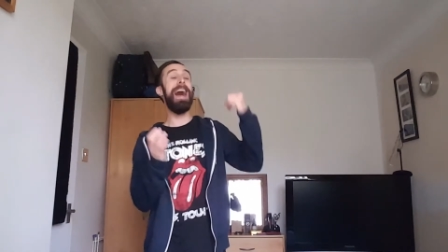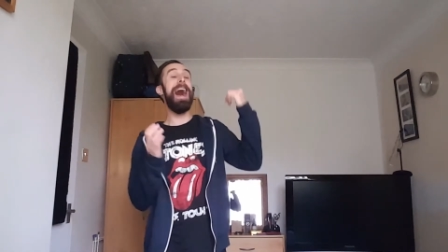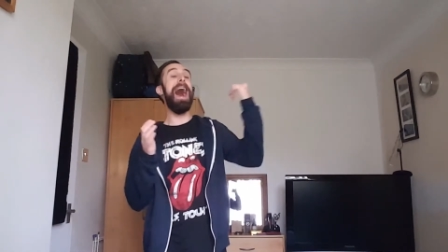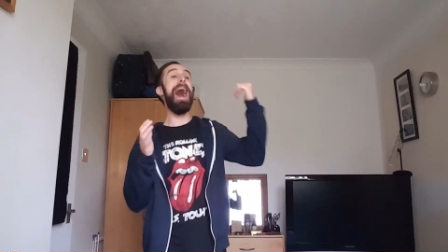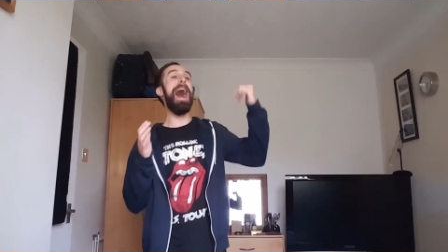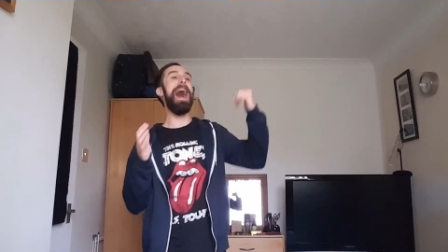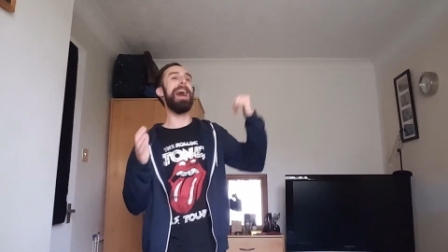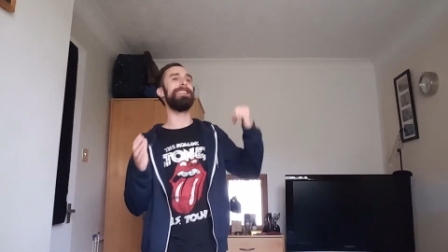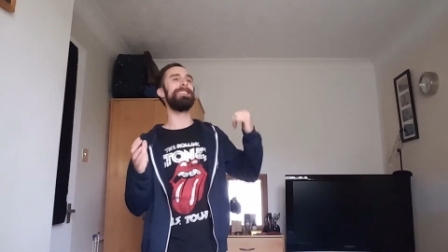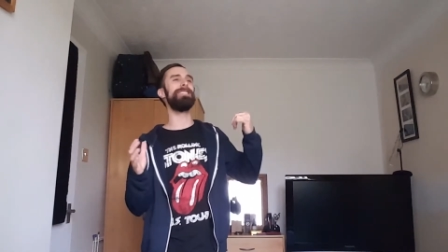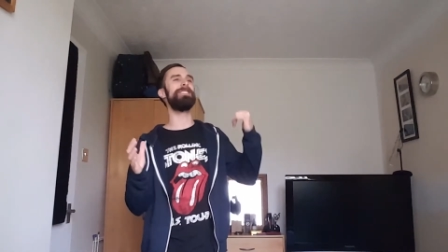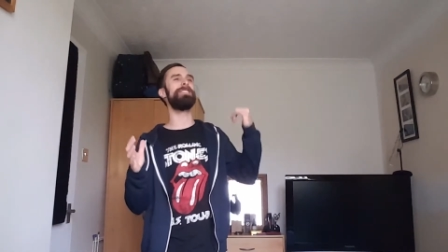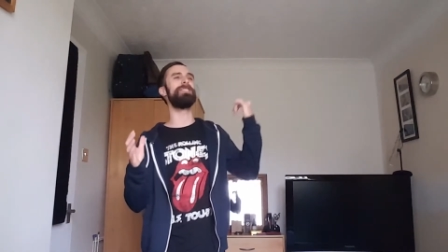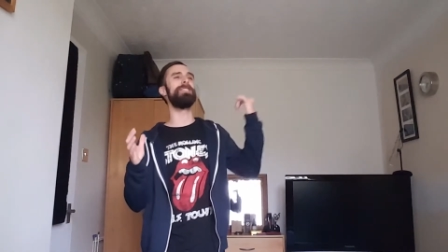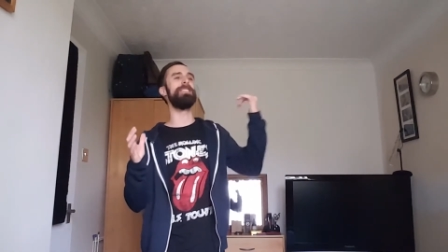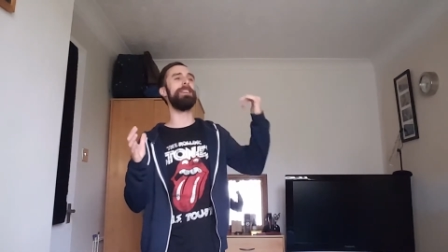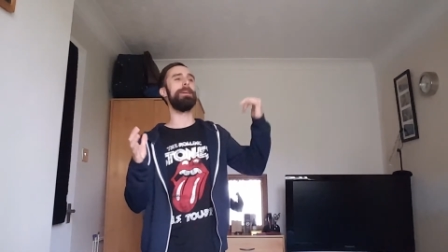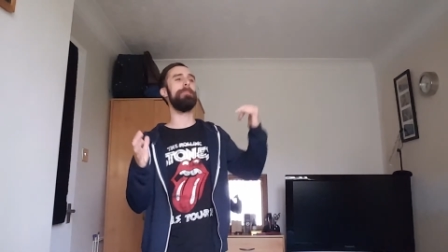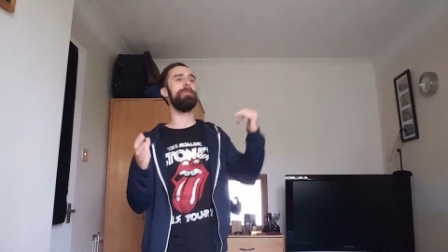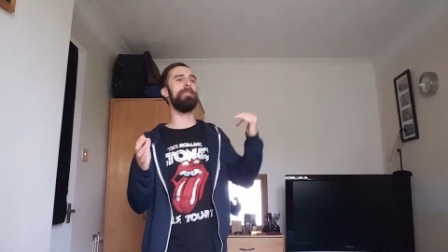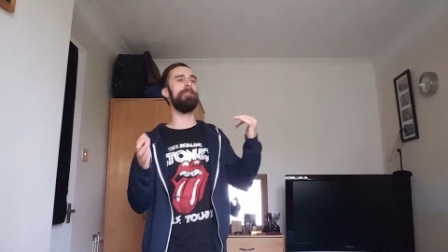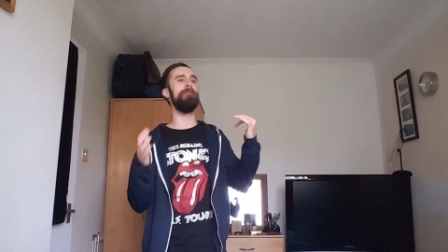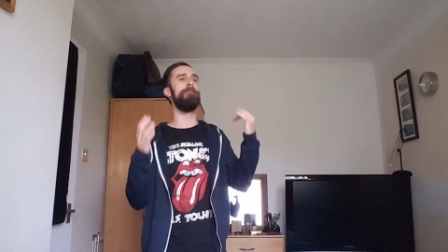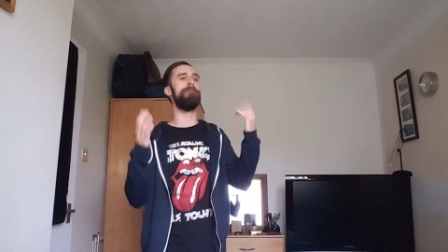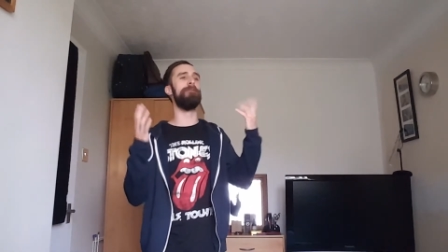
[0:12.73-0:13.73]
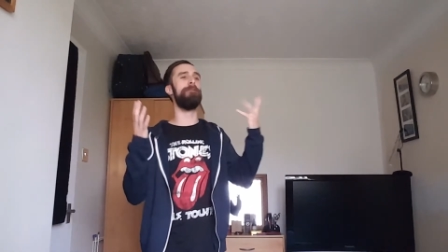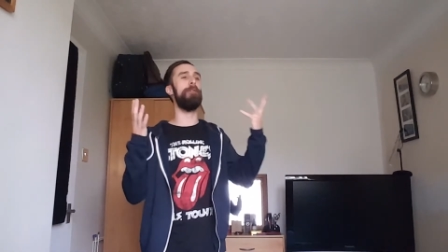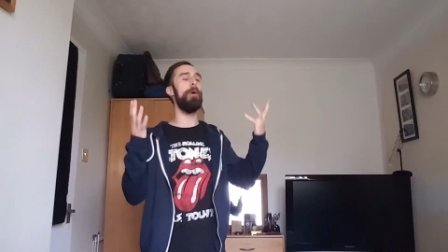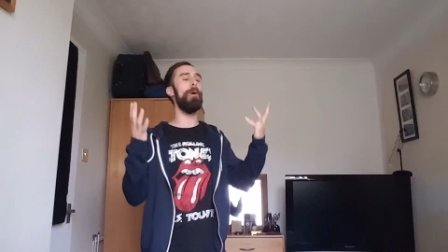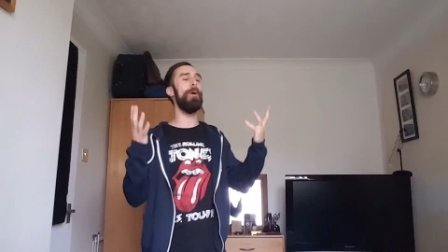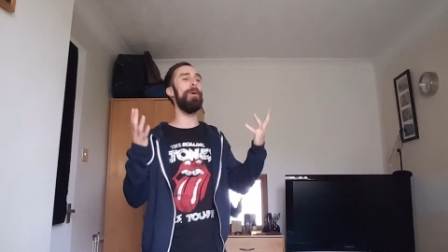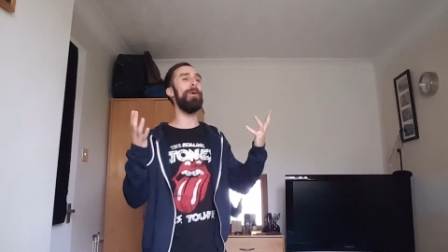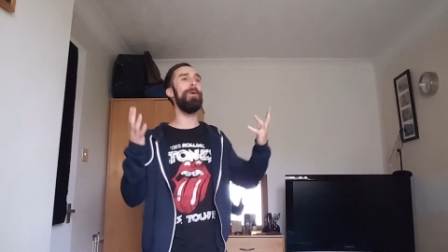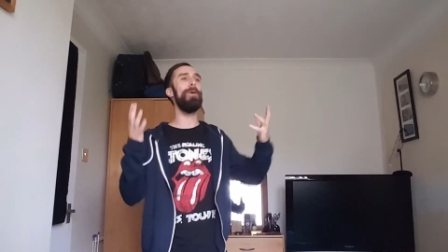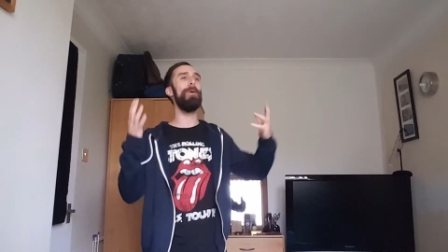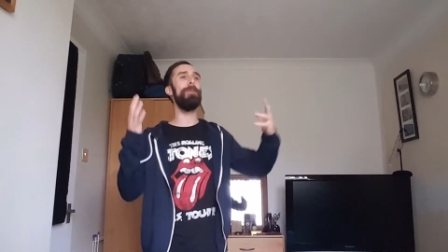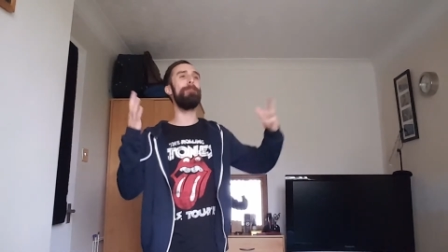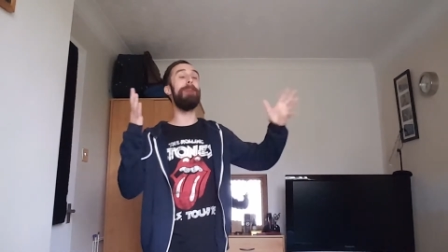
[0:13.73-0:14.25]
I need something
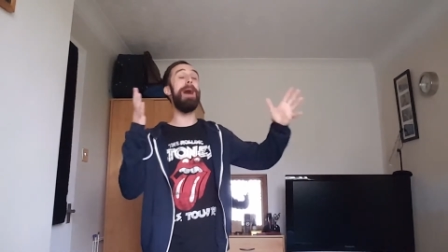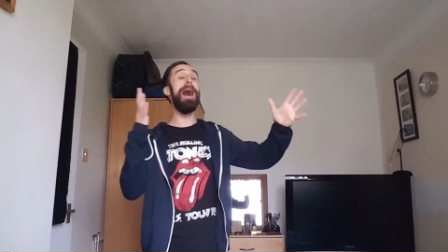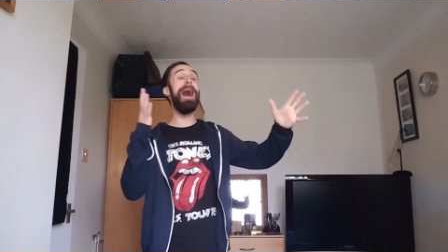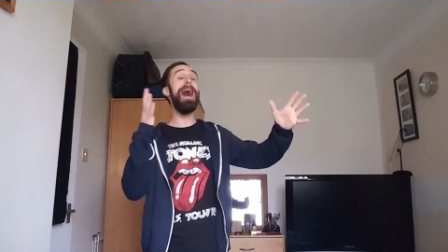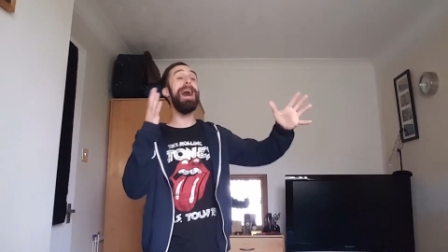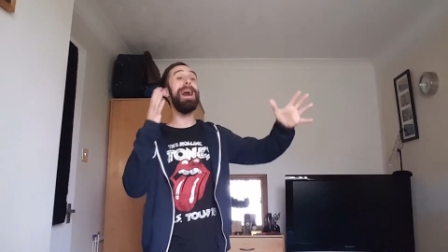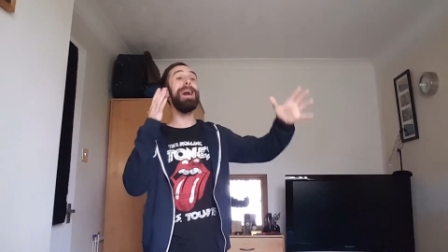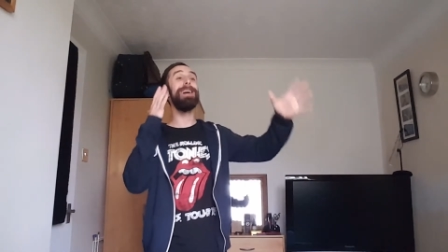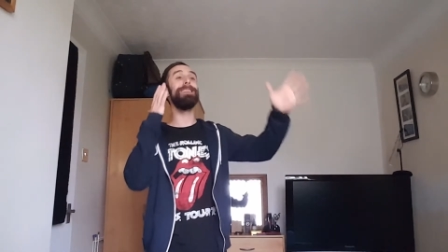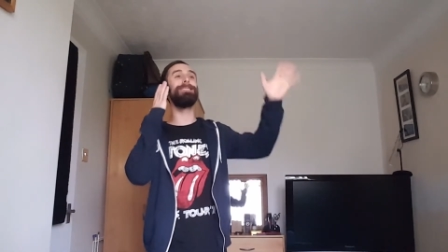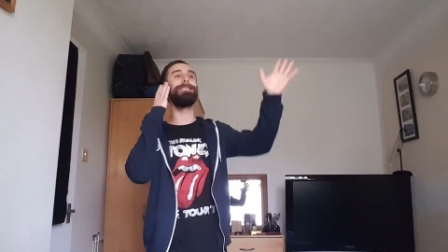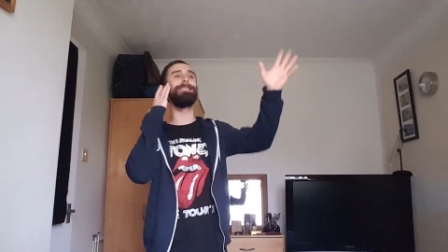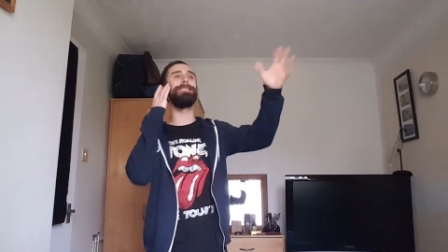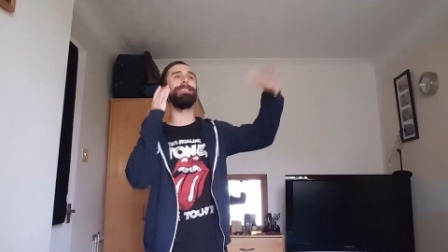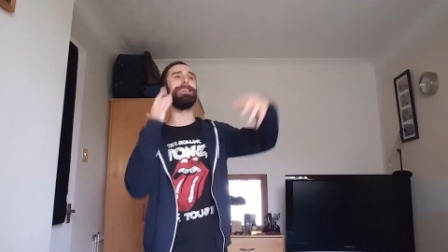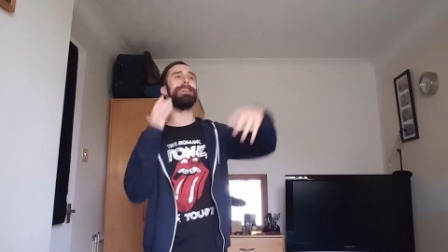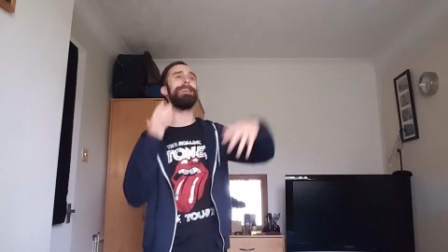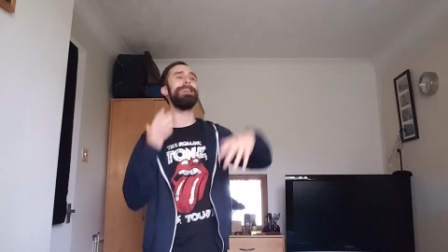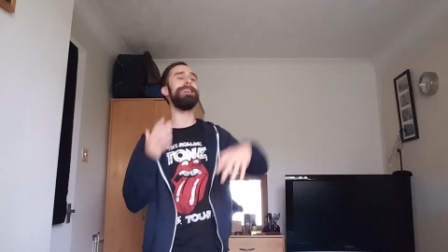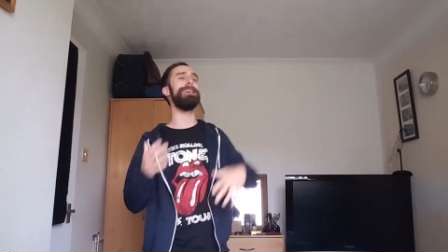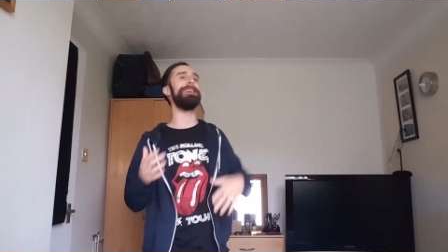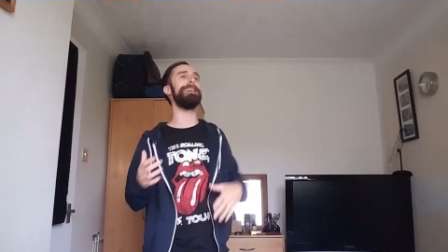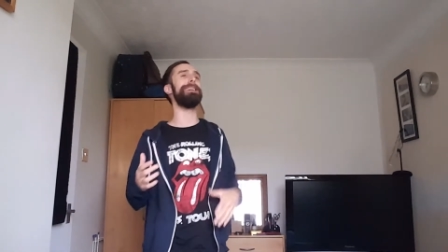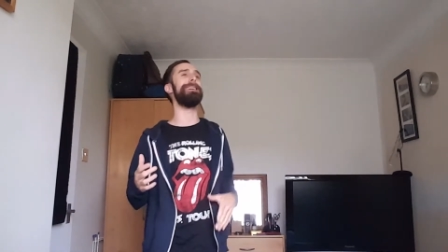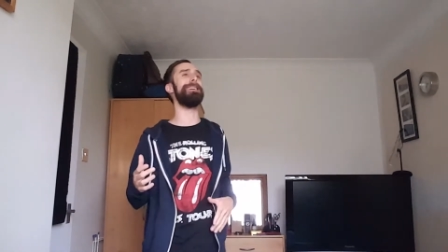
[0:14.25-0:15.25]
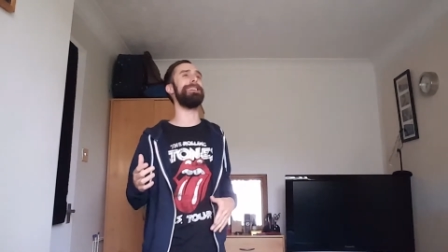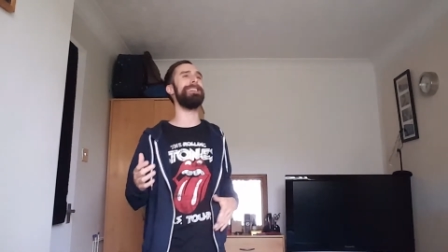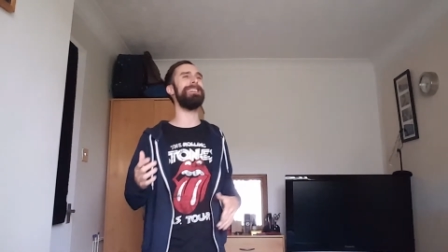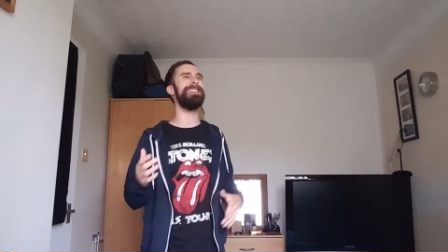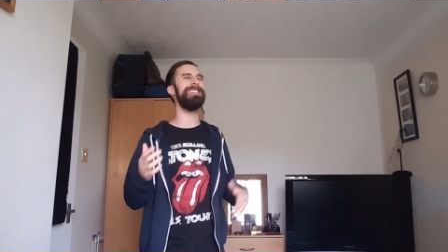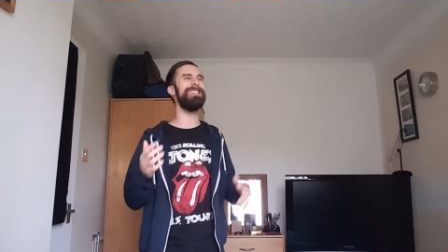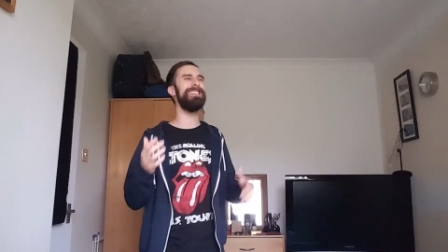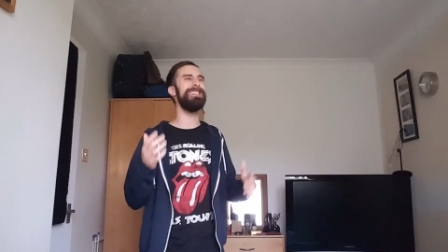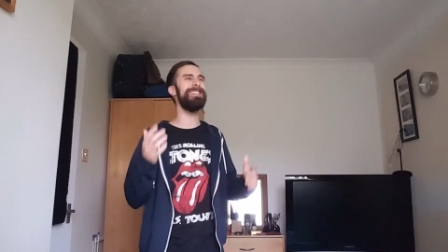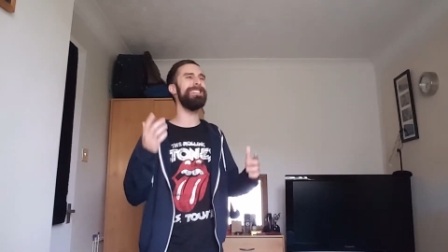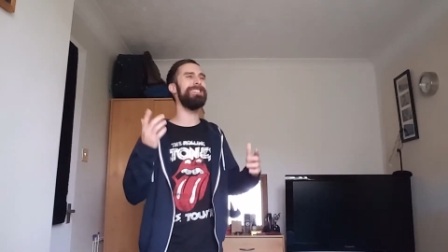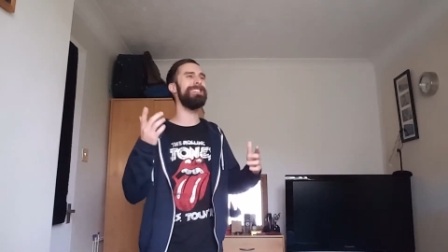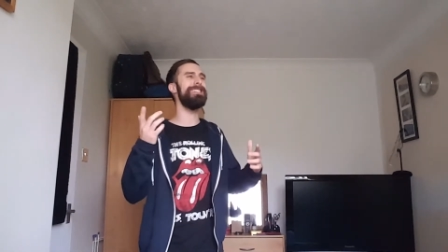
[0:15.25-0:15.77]
for my
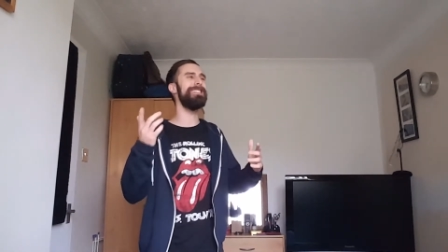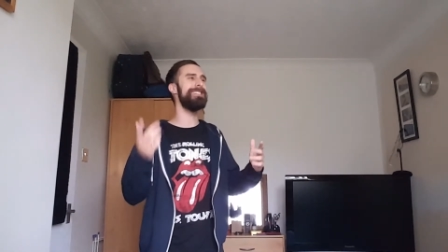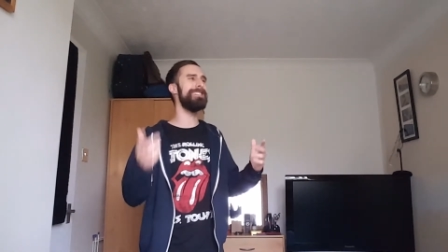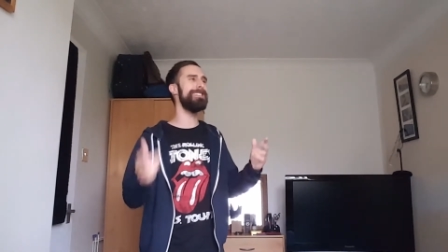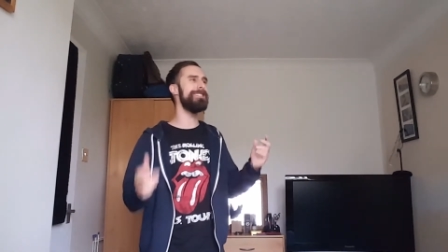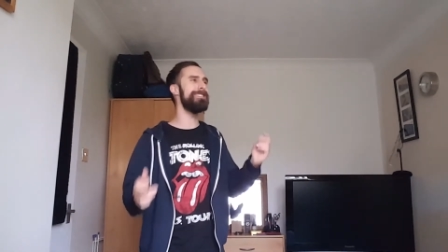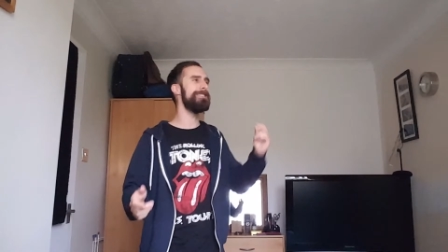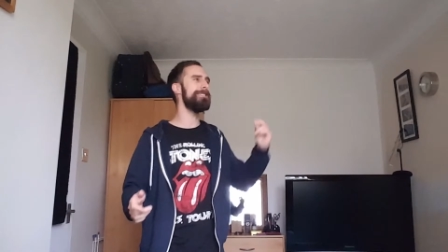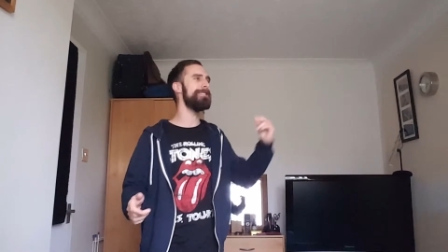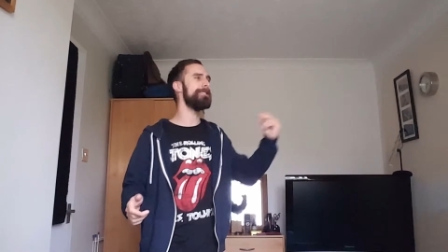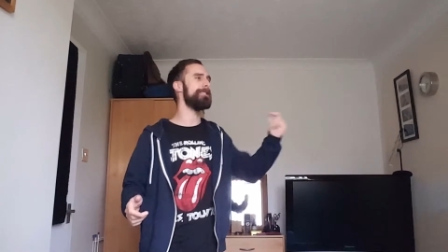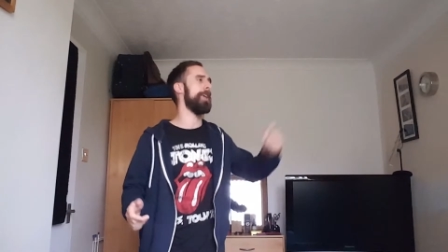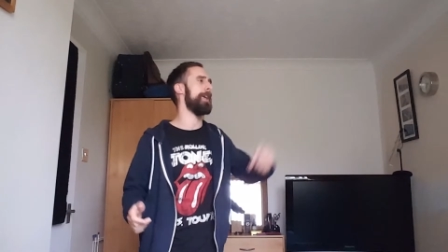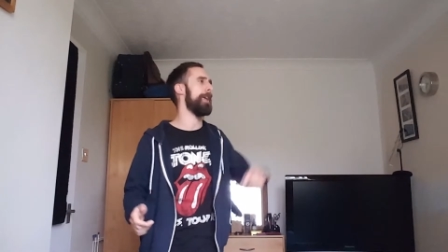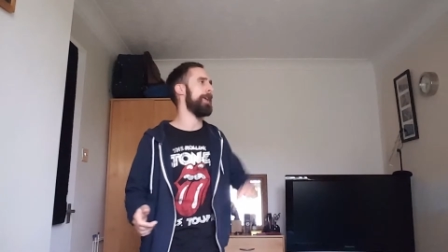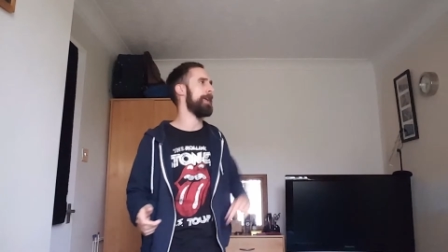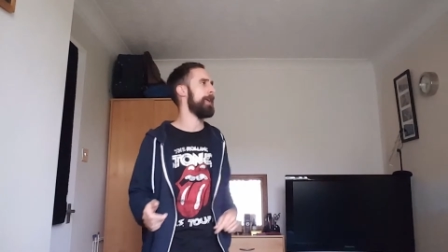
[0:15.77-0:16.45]
tears.